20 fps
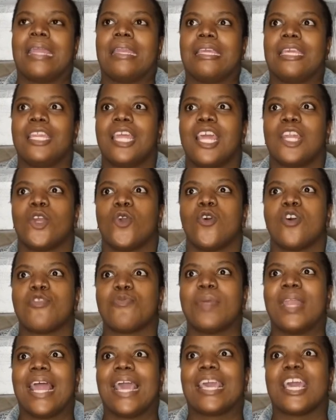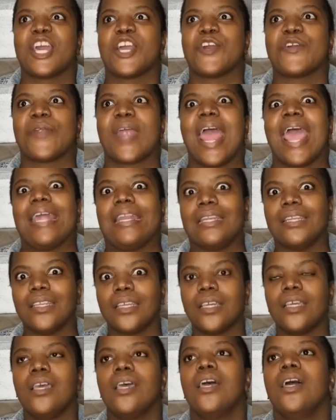and it had cost me like a
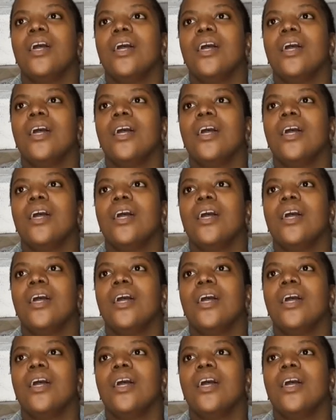grand.